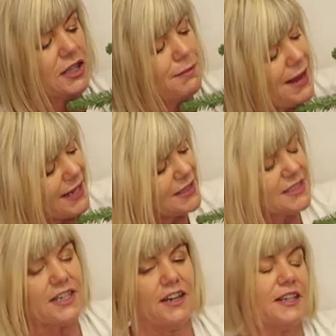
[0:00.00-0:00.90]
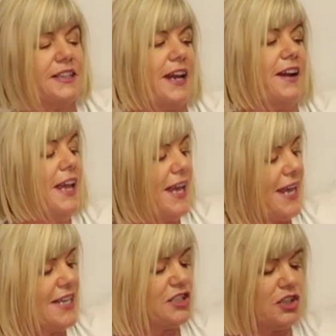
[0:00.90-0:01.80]
So the metal circle there
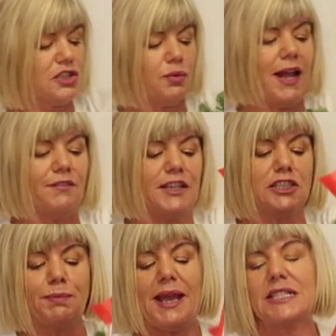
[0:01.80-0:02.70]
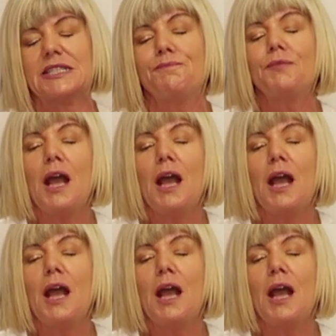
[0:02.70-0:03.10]
is your 12-inch base.